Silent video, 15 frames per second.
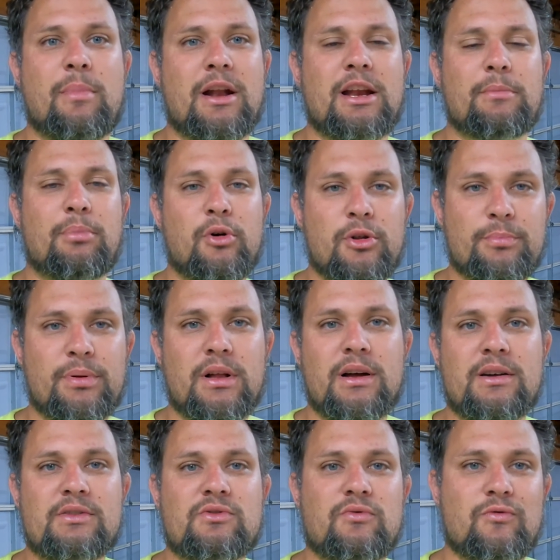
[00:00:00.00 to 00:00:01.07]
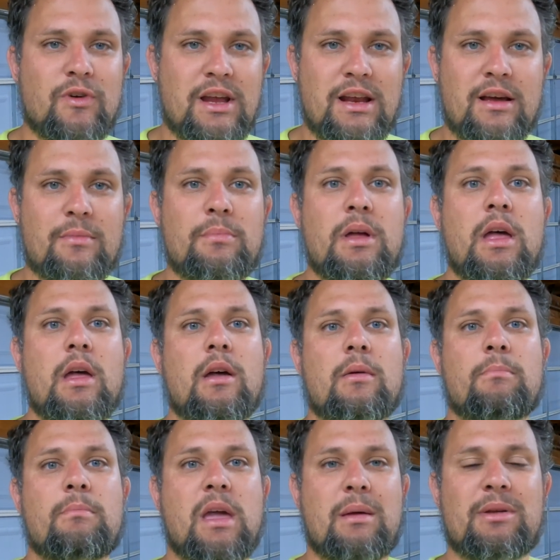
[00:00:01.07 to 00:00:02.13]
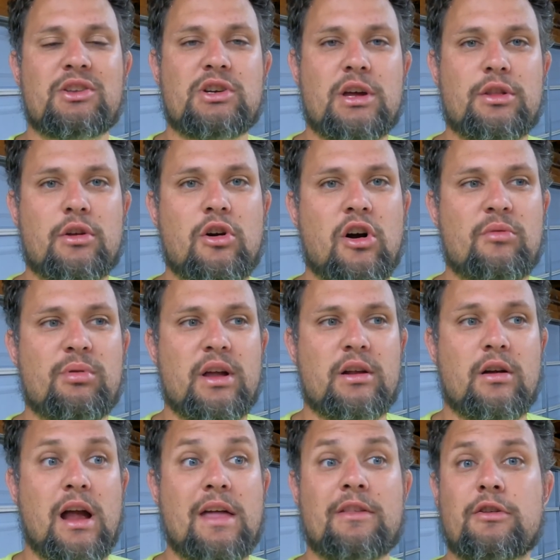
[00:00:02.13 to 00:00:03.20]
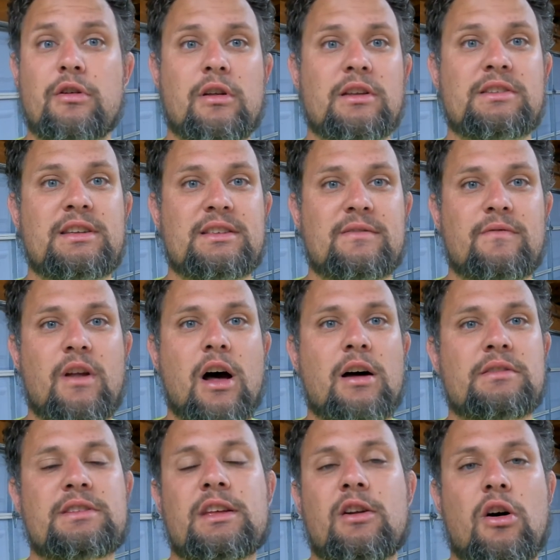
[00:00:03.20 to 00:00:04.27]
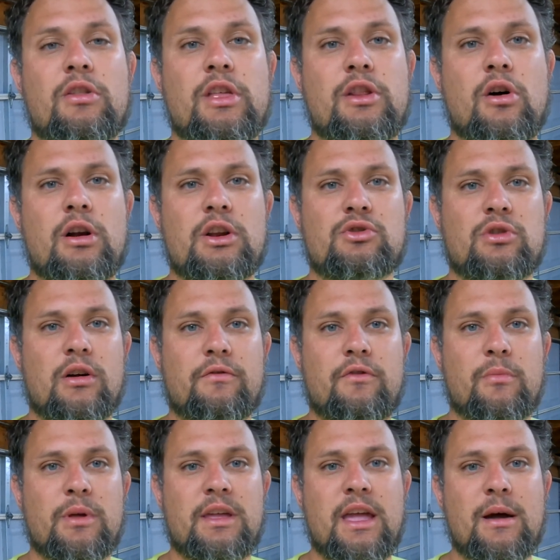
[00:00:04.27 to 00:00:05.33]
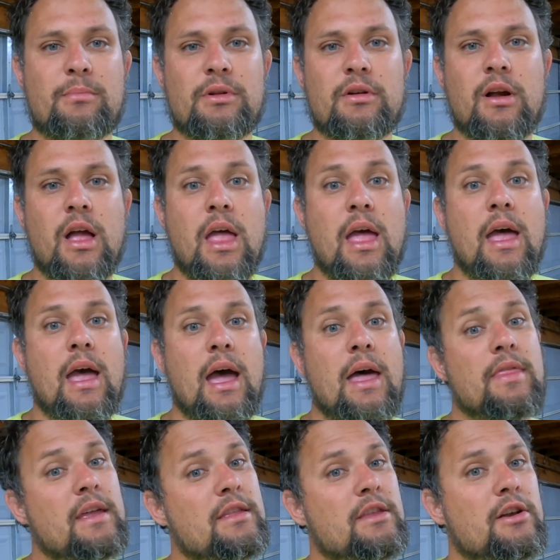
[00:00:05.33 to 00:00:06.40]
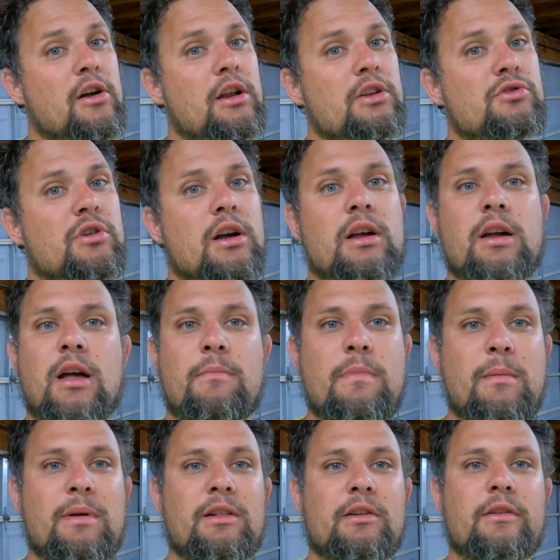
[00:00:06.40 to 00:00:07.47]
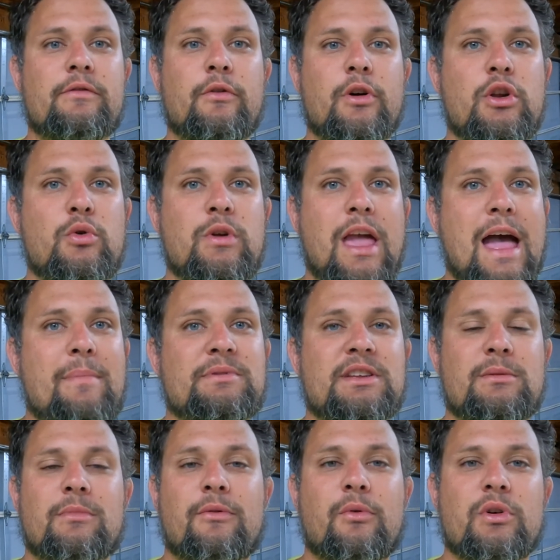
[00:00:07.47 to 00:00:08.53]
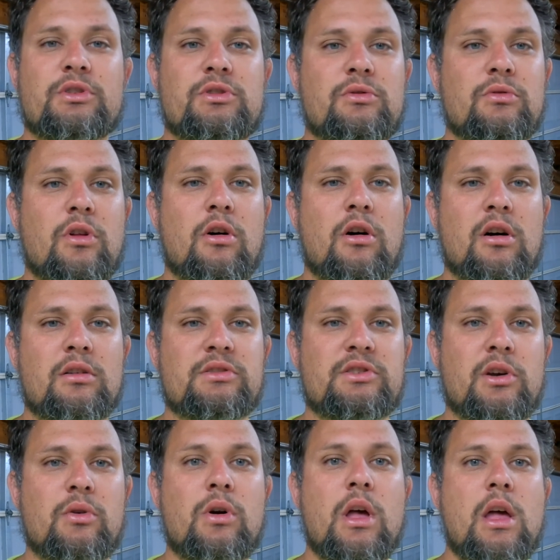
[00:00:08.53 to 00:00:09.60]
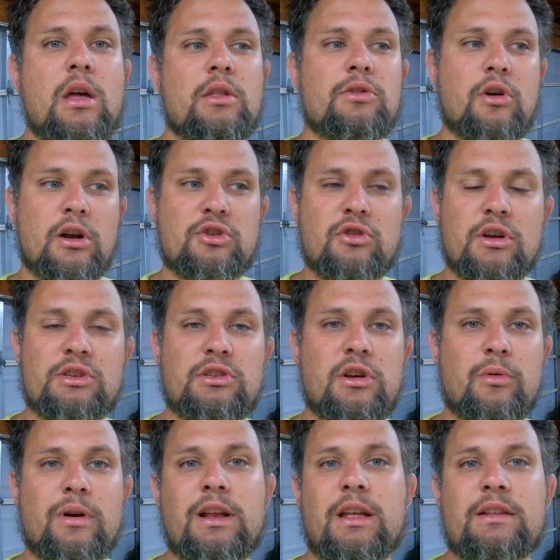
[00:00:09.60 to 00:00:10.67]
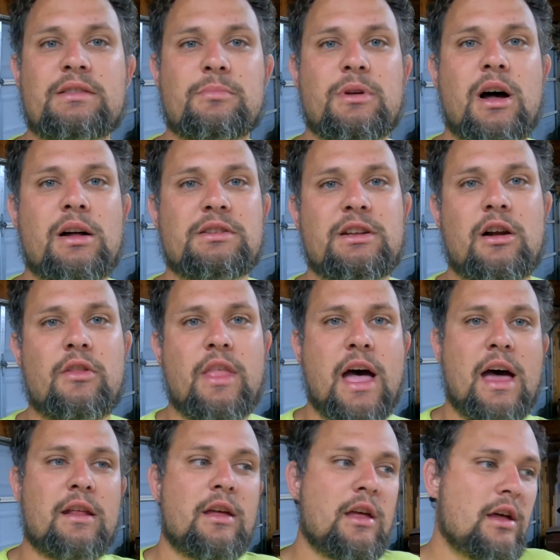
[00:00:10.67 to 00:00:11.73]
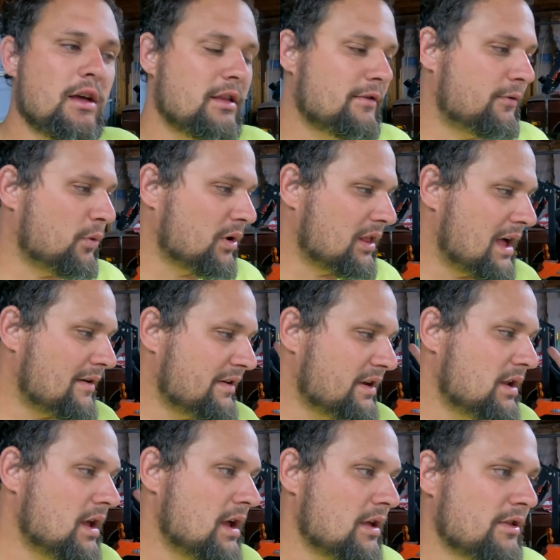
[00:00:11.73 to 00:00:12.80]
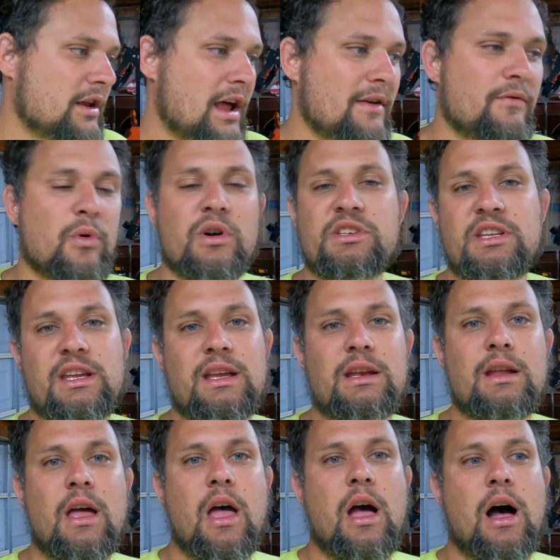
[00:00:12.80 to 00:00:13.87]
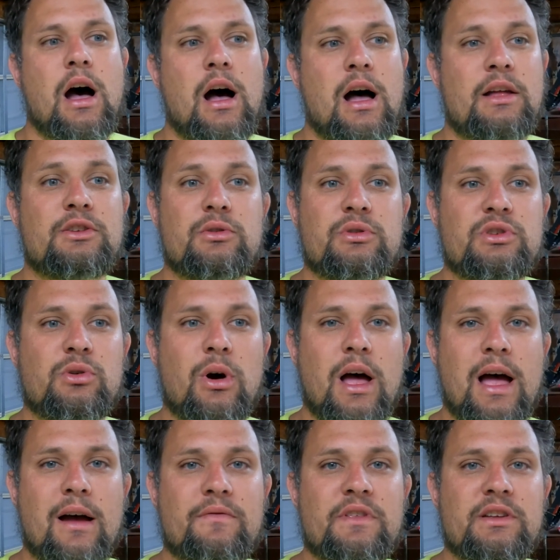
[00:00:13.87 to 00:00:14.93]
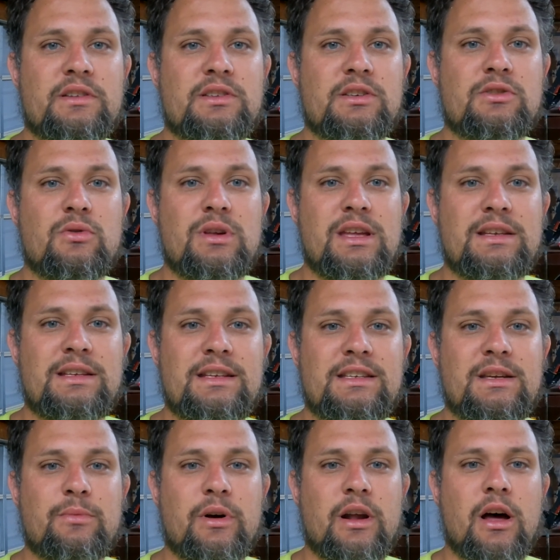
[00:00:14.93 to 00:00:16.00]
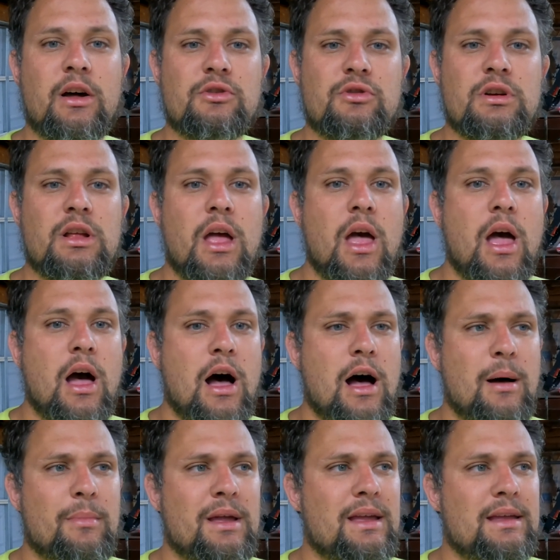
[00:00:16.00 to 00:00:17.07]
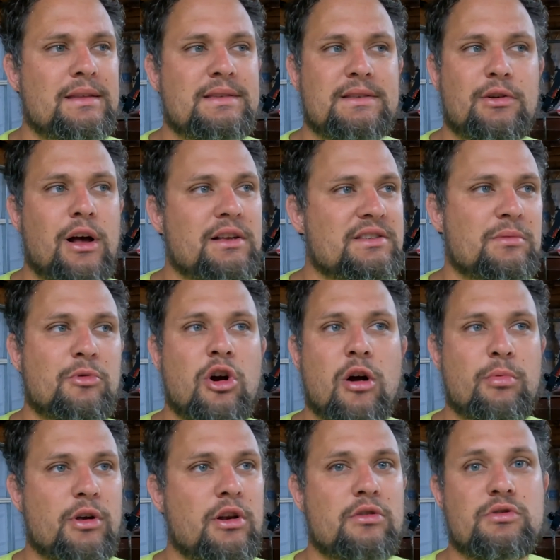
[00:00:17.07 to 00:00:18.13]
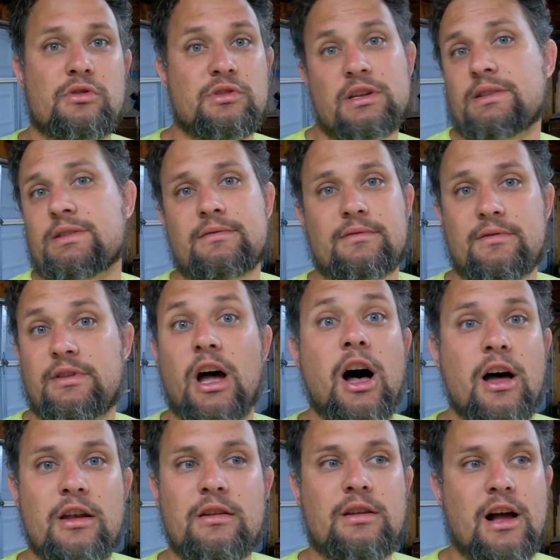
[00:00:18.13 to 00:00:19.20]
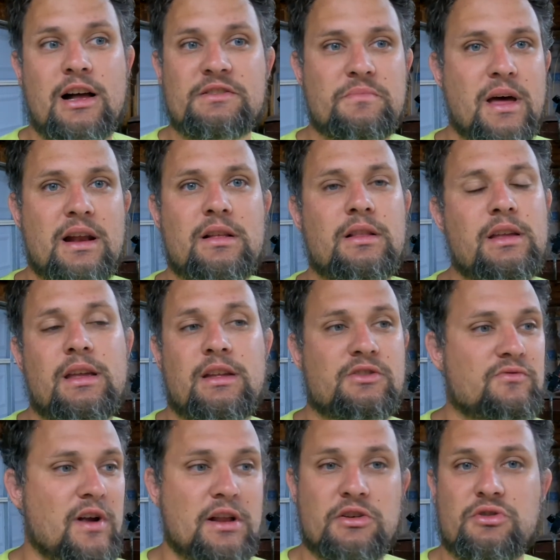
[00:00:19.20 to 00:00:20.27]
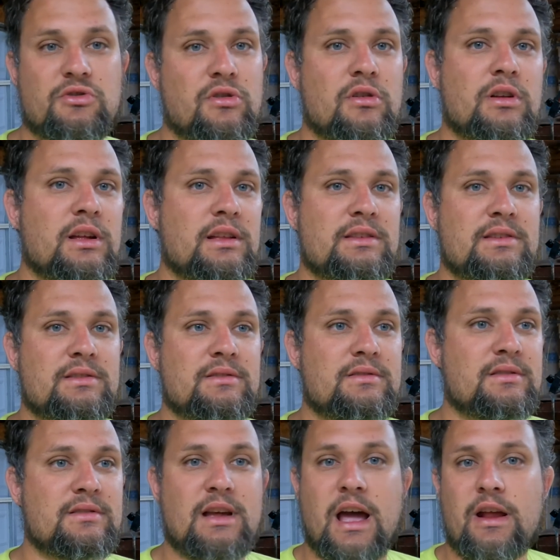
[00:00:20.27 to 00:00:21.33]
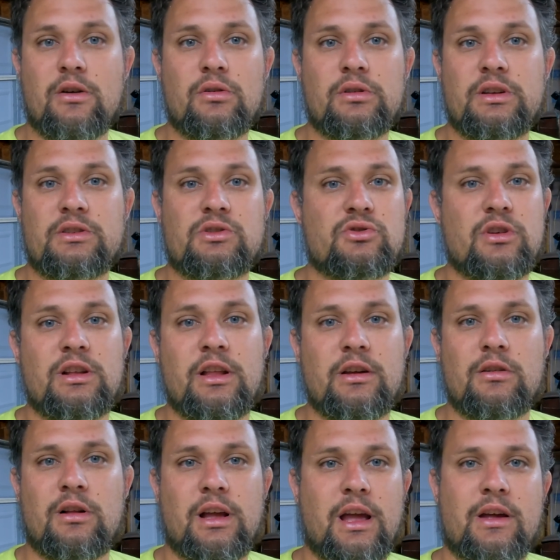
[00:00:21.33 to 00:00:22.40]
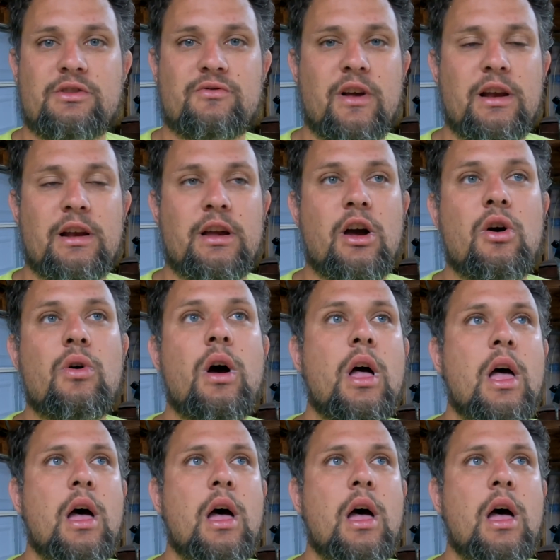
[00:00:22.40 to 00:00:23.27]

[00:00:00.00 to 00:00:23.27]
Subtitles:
I need to pull the plugs, read them, maybe jet the carburetor, and then you're gonna see some content on the Naughty truck from the Gambler. And then the Naughty truck may be looking for a new captain before too long. So Naughty truck is here, we're gonna get some content on that. The 411, the 914, I do still have the Suzuki TC100. It still has some carburetor issues. It's done cosmetically, it's registered, it's titled, it's street legal, like it's ready to go.